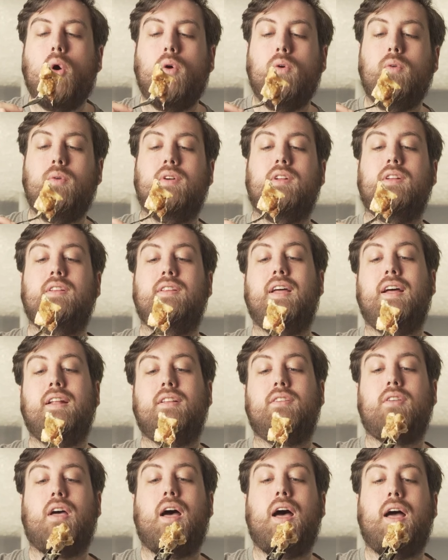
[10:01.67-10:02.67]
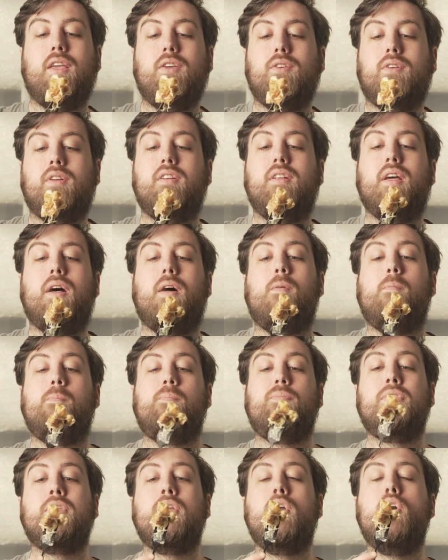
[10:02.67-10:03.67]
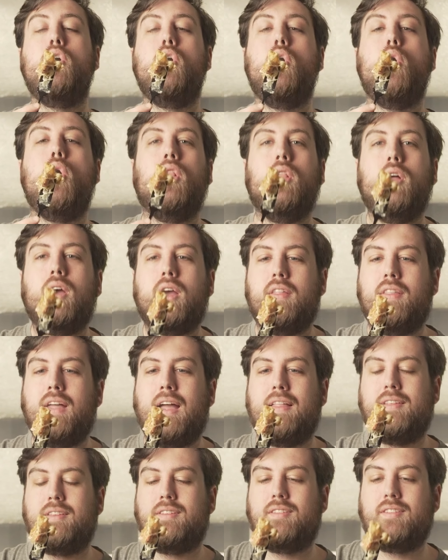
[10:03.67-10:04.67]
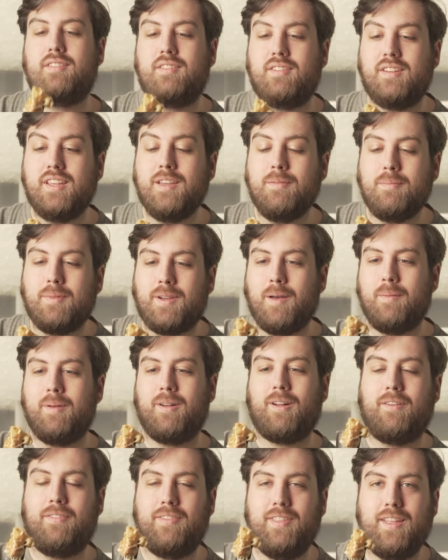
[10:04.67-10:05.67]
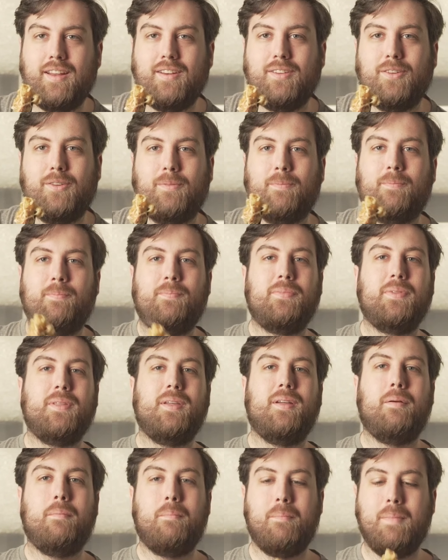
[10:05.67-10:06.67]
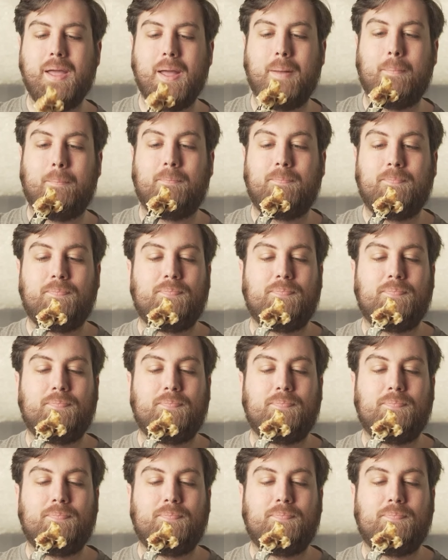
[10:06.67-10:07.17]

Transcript: ooh, that is hot, you can tell. Look at that, the steam coming off of that dude. Man.